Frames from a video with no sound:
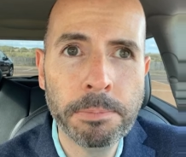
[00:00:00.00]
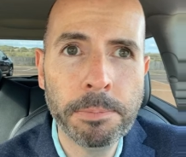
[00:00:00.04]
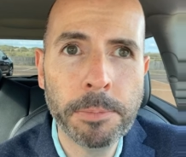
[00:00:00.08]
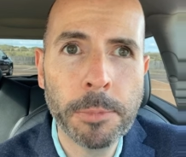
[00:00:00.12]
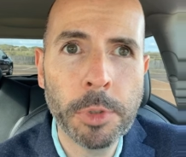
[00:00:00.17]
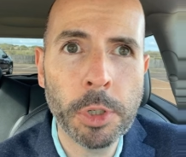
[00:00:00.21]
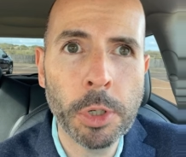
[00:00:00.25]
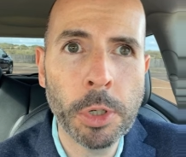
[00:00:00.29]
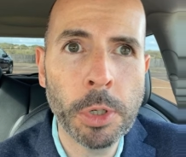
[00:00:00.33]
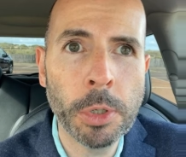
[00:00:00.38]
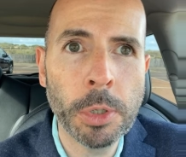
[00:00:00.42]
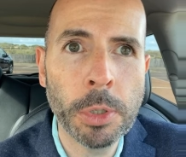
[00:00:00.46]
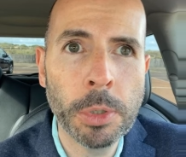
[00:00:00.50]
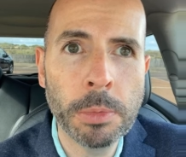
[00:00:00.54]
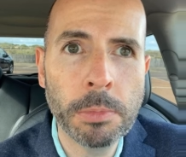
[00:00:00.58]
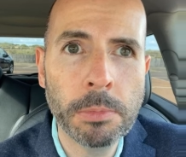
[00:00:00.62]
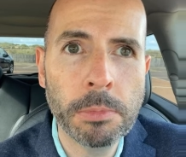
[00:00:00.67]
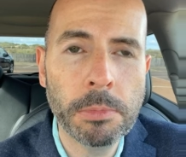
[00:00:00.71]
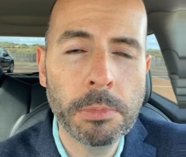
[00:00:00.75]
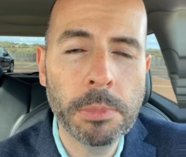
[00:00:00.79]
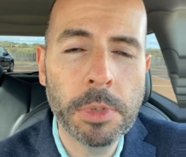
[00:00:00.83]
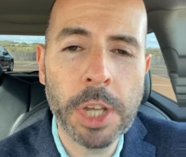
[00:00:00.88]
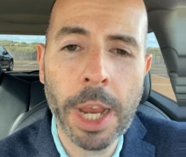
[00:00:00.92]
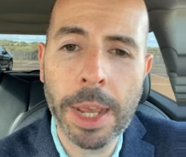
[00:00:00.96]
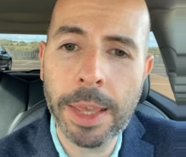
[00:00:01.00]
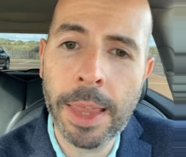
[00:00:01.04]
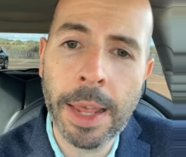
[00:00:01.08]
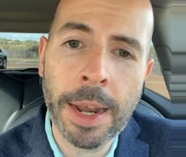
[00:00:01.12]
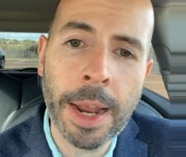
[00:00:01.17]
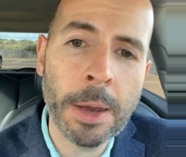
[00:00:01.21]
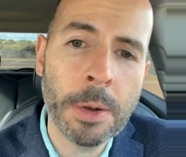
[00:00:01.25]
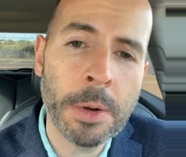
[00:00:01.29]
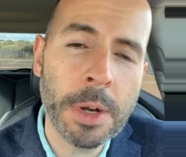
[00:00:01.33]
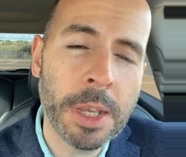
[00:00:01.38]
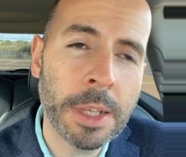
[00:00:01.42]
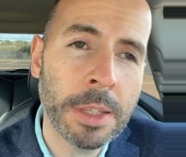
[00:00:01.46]
So check that
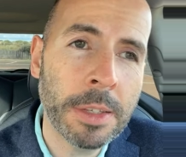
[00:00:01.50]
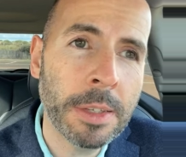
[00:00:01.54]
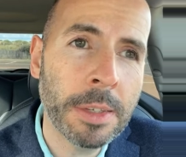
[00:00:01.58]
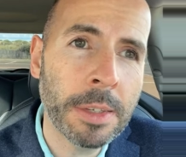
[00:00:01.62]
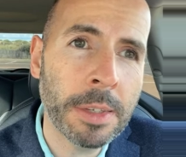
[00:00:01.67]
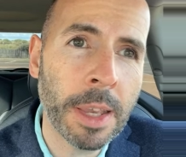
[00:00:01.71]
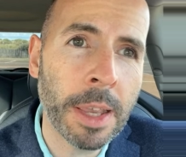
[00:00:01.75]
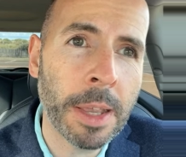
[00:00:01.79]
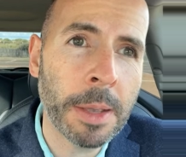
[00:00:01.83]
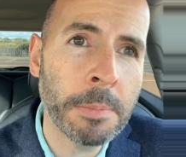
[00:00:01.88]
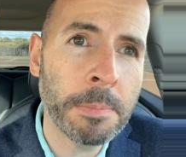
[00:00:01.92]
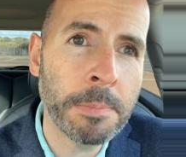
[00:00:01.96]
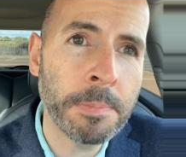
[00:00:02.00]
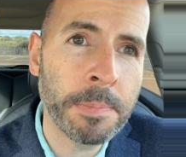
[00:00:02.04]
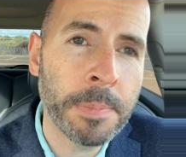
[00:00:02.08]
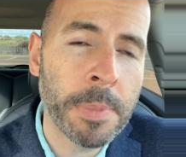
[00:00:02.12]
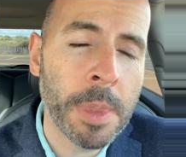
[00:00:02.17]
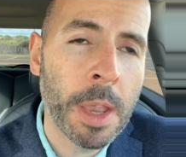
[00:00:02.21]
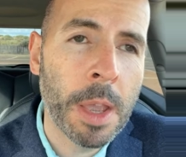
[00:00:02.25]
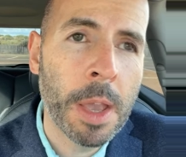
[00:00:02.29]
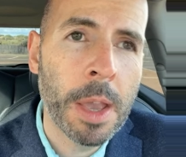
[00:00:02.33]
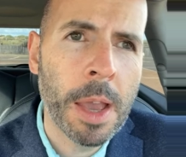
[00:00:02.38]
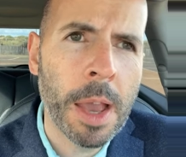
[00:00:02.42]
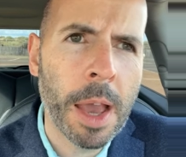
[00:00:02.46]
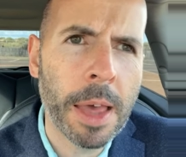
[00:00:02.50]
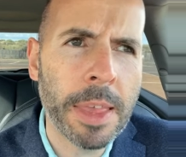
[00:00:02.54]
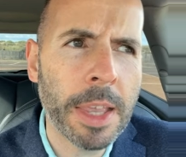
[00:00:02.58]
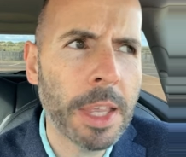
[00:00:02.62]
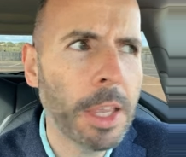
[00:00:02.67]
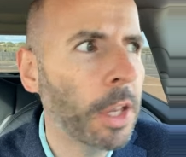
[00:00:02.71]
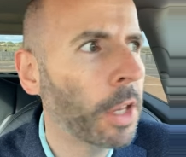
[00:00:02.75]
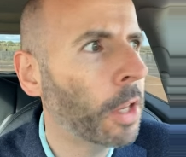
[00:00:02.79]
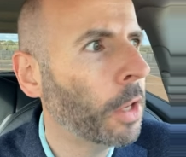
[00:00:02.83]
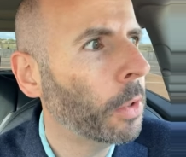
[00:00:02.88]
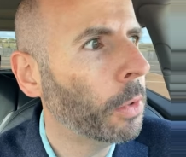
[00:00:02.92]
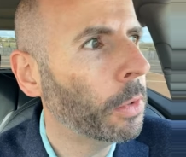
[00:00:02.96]
out. It's I think
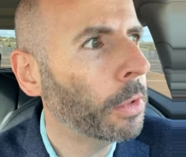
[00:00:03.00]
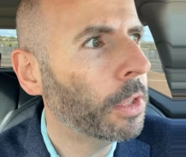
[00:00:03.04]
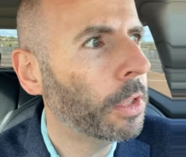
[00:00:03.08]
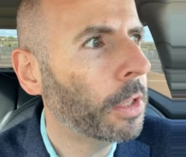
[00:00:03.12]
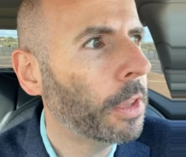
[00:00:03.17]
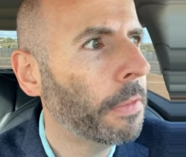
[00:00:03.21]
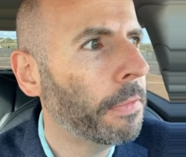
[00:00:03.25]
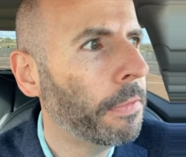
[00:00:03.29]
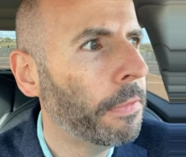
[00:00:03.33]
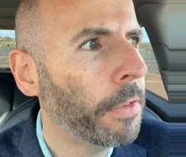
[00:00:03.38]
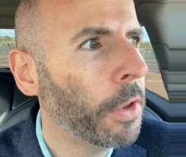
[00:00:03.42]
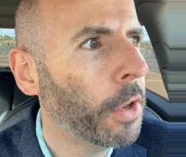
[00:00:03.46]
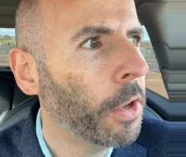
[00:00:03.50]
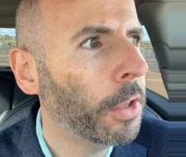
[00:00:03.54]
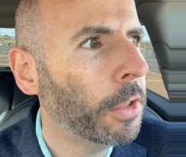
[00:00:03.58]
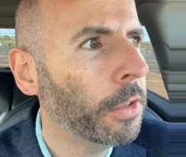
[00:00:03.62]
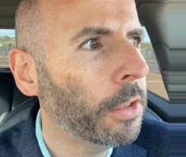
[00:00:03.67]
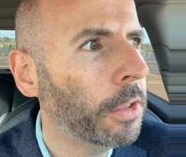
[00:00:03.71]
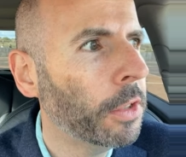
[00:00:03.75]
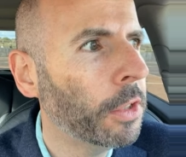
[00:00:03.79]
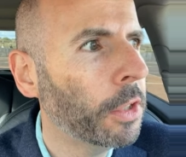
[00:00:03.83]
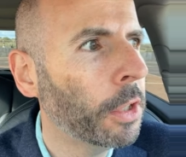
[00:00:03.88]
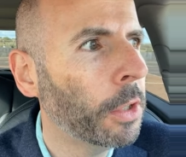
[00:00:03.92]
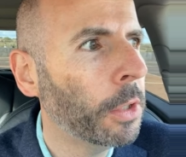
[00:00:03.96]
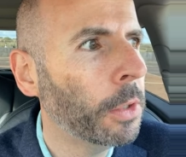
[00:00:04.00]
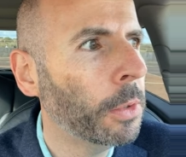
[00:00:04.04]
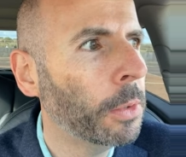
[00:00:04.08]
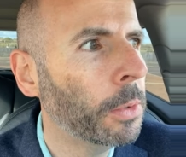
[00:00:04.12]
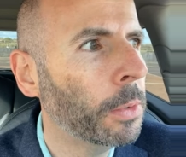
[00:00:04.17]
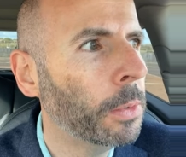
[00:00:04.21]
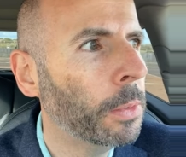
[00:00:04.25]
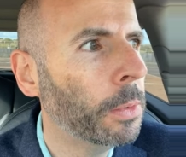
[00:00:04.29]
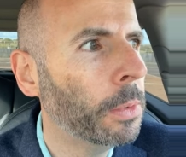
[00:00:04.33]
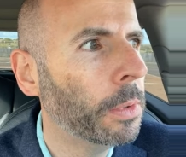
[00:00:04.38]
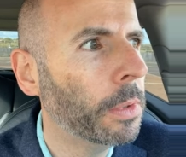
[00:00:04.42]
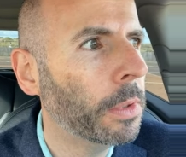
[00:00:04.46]
you can go to the first
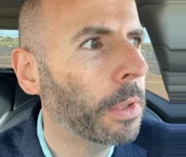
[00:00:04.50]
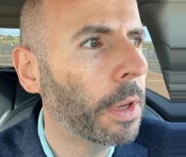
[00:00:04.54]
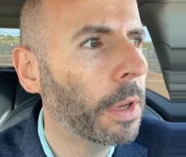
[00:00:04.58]
two